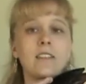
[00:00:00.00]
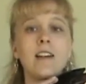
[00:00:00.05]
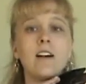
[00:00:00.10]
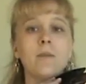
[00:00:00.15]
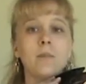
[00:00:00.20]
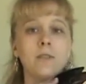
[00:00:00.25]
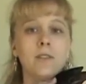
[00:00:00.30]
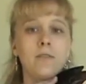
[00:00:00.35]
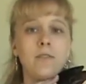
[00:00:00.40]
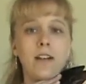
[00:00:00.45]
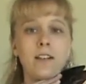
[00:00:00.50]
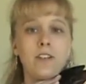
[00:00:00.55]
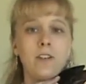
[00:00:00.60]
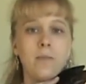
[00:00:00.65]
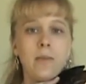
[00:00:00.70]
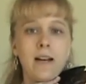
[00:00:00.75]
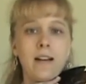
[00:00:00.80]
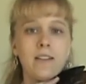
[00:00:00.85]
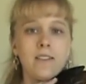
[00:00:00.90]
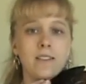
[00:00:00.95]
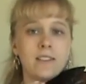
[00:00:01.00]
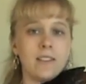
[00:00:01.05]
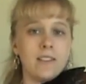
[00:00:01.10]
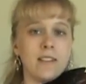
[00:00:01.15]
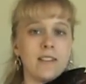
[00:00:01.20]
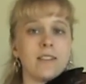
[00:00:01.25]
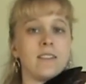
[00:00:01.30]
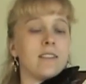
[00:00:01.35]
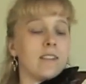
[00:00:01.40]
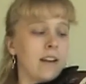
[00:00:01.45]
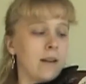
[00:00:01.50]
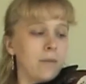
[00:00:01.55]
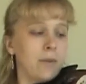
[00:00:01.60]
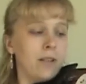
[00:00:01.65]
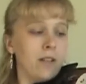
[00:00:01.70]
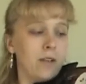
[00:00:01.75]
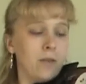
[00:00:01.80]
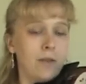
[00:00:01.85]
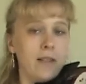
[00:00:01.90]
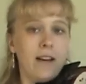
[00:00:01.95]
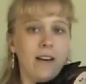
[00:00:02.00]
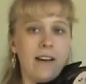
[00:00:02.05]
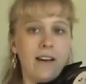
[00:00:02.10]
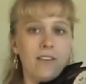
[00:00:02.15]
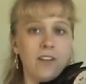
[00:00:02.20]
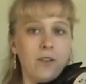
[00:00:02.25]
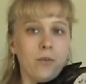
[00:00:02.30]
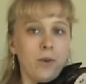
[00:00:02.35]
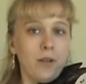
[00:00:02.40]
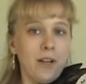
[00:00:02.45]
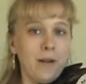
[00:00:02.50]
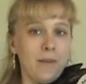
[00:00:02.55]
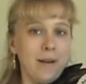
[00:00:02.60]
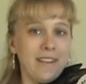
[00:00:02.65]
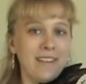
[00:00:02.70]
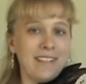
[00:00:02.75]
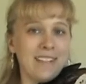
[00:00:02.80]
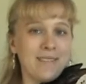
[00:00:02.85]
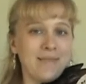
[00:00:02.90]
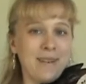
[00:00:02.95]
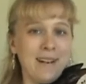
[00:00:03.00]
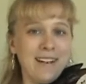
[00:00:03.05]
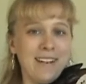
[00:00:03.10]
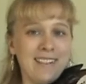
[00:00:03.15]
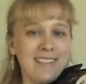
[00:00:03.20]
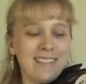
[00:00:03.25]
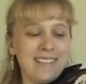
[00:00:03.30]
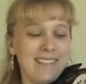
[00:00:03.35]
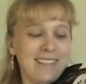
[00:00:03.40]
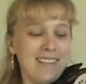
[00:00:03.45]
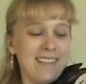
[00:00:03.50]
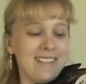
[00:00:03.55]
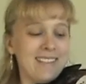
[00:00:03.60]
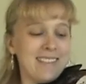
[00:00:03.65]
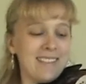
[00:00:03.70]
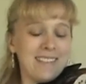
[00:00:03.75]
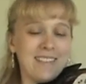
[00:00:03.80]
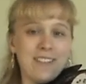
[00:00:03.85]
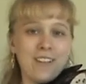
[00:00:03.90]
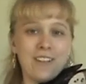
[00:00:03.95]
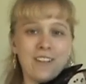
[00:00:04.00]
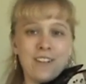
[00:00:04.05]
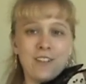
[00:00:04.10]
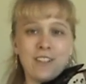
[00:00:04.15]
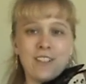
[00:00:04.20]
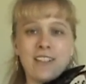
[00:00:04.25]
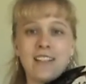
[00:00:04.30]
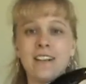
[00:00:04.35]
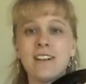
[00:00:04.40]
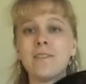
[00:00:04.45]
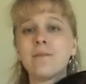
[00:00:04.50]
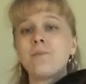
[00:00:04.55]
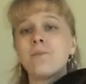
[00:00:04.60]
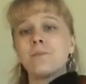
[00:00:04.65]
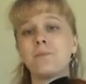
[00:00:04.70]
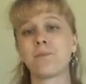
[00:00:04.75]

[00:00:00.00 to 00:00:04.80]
Helps you find your balancing up here without having to worry about this part. So you can hold it there.